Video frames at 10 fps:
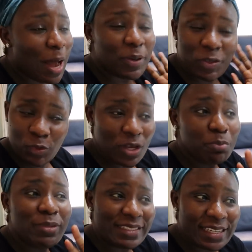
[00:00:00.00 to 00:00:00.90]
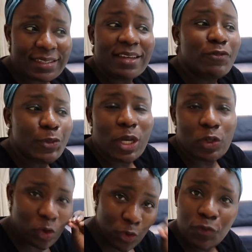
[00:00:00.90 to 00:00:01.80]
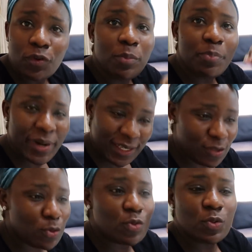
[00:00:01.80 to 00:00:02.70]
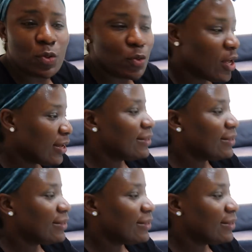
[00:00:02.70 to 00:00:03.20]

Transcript: I'm going to do a dedicated video and show you from birth to